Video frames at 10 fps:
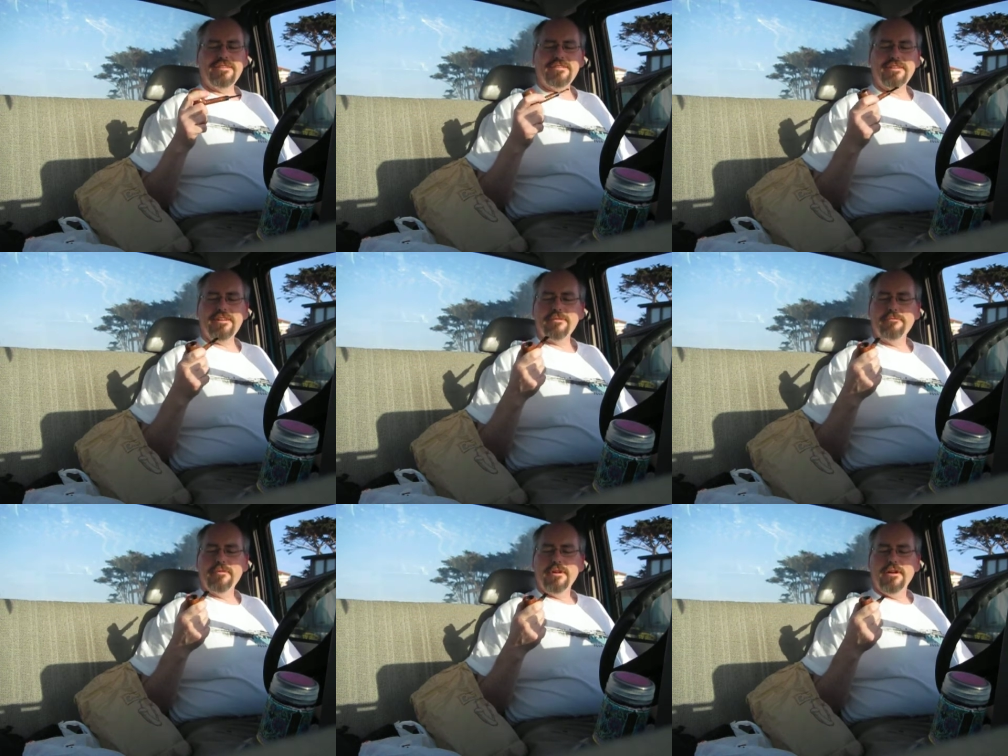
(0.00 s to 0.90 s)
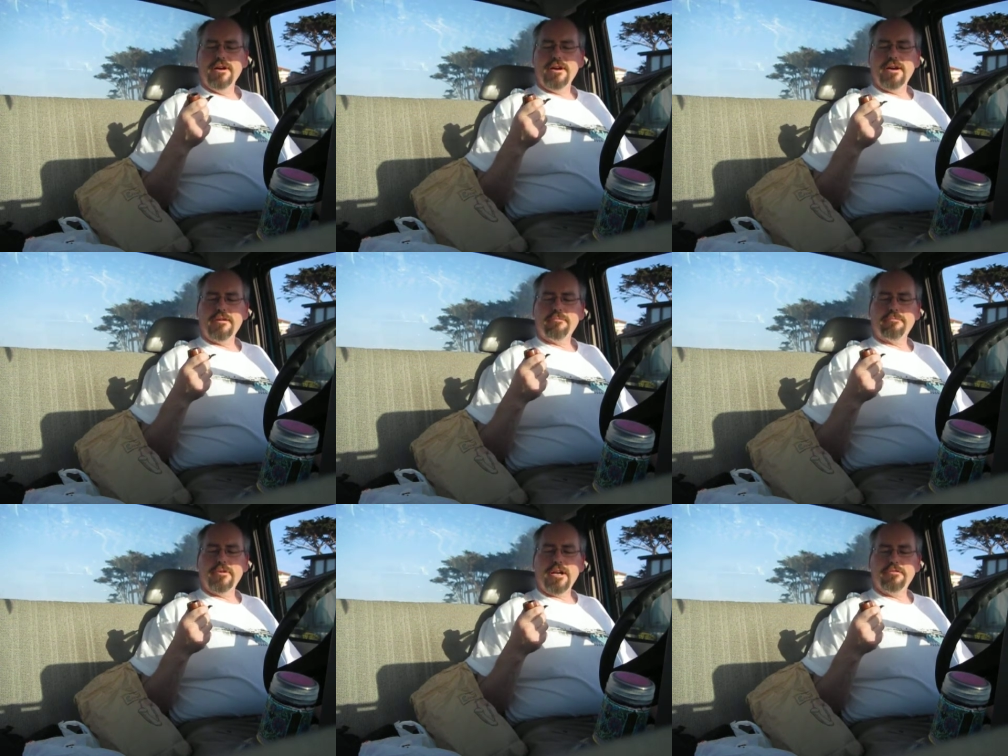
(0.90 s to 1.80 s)
Just kidding. I
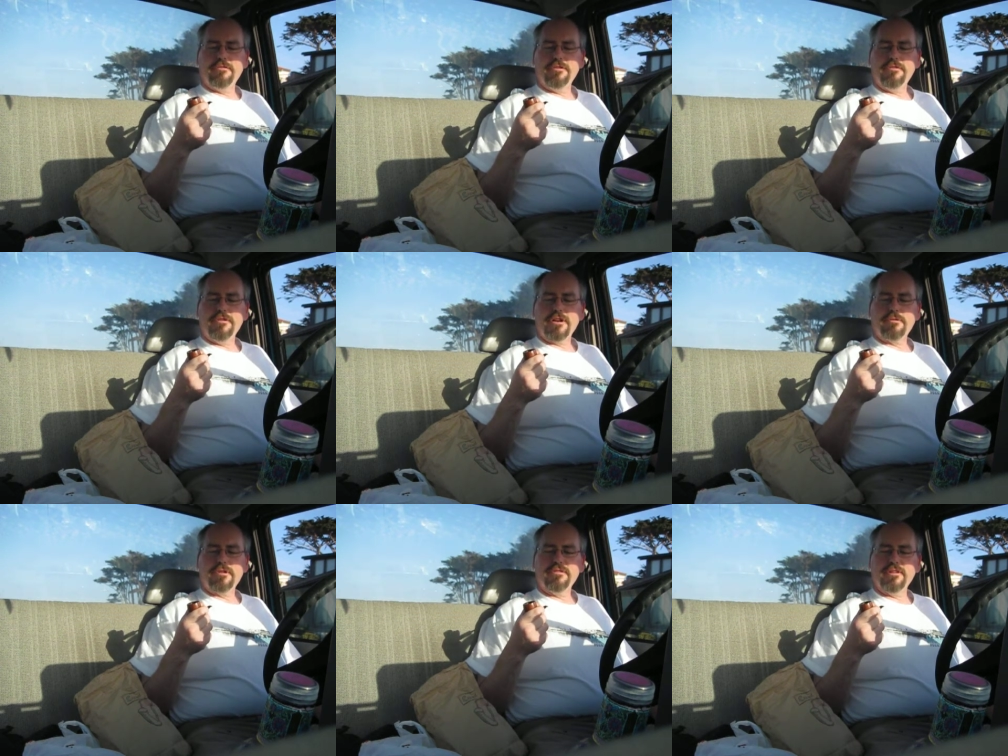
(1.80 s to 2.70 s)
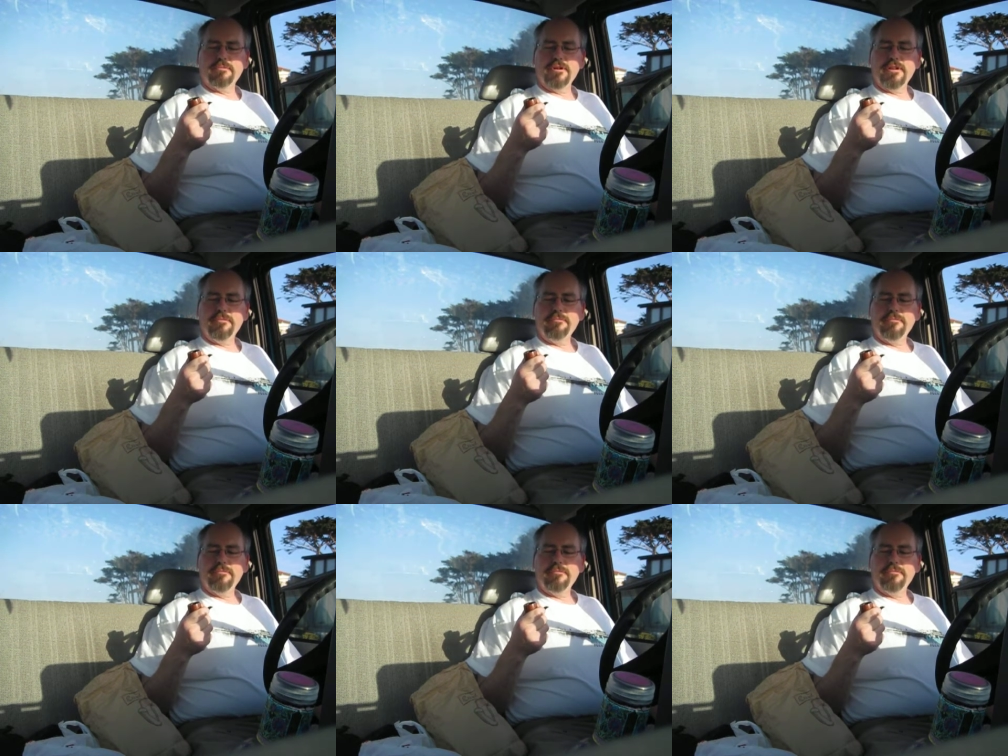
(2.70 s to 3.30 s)
let off a few fireworks, and that's about it.